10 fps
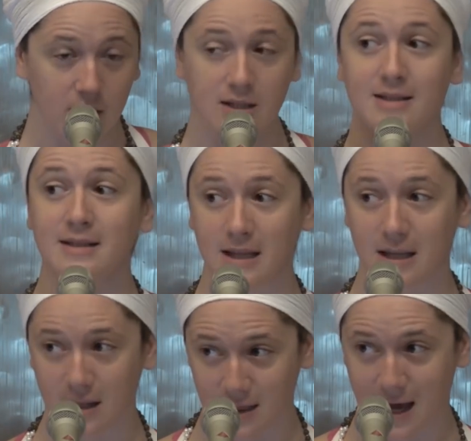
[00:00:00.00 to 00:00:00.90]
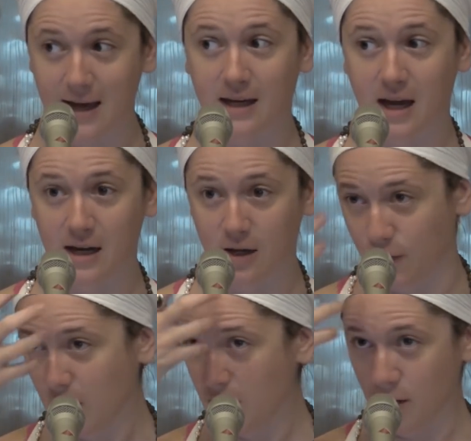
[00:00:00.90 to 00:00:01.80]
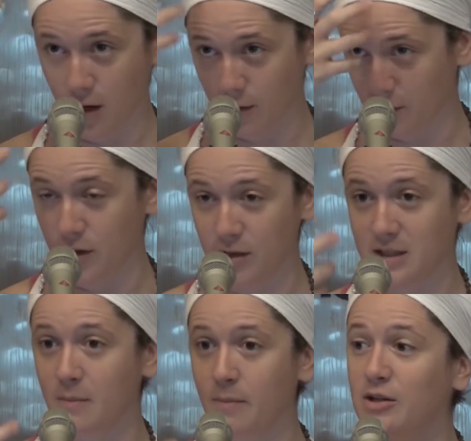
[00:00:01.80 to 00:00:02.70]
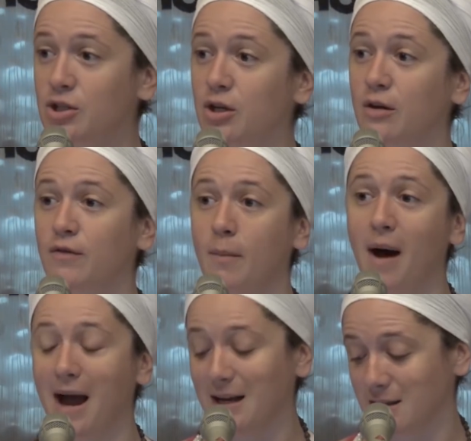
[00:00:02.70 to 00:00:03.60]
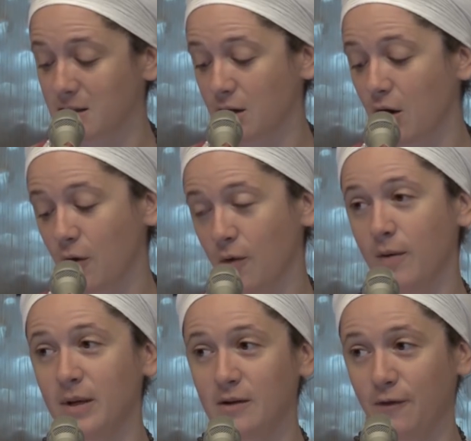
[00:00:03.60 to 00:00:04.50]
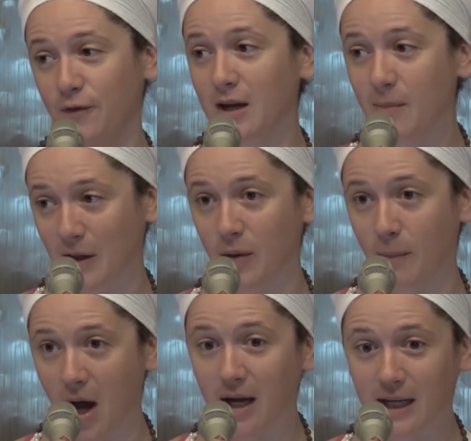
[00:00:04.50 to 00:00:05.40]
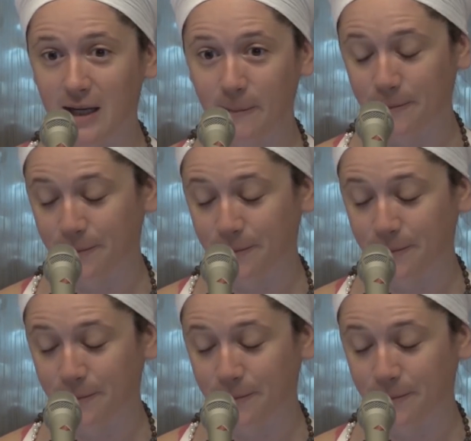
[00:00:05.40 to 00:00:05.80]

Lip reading: to see that kind of the dementia of the mind go. Forget about the body.